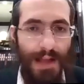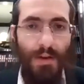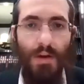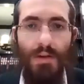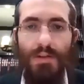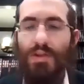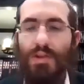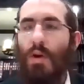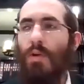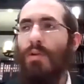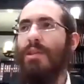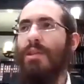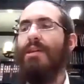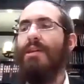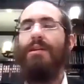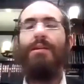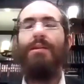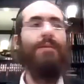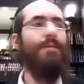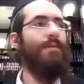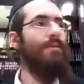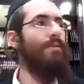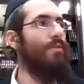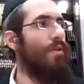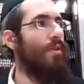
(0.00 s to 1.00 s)
it's
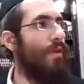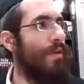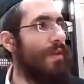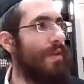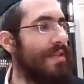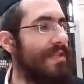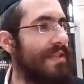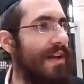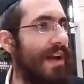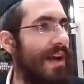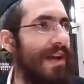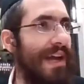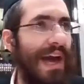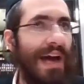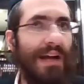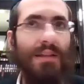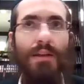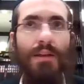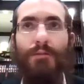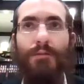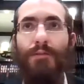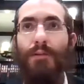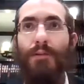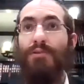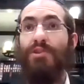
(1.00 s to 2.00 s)
only you can only start
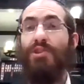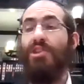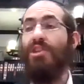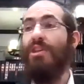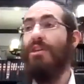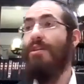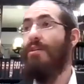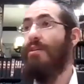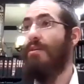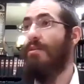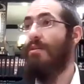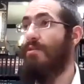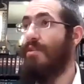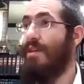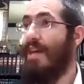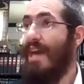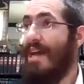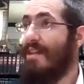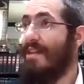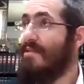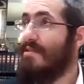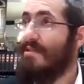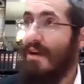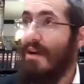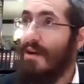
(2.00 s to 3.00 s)
counting from Shkia. You
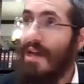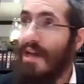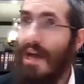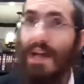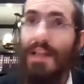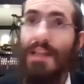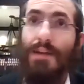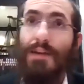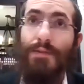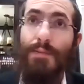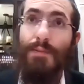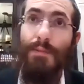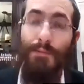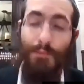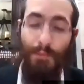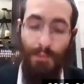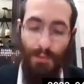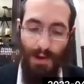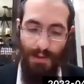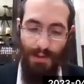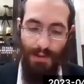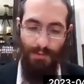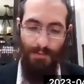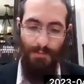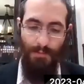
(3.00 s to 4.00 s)
can't start counting from
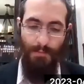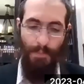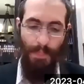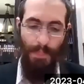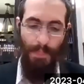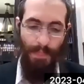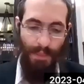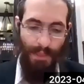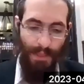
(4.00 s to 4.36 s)
beforehand.